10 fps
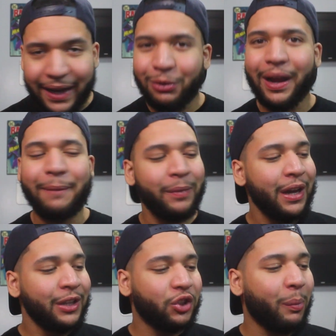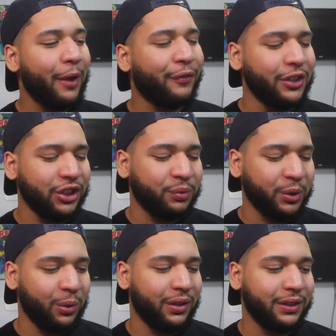anyway, so my first
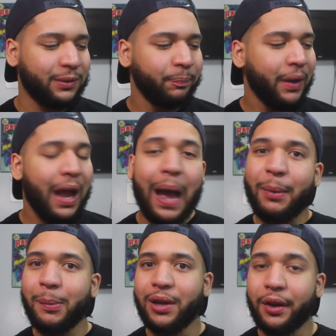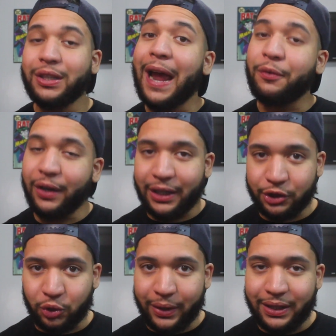experience with this, I'm gonna be honest, I really
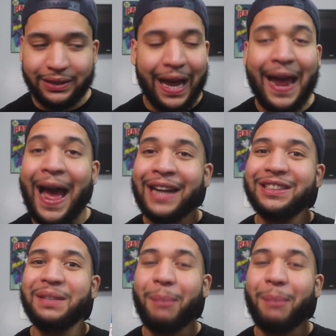enjoyed this. I actually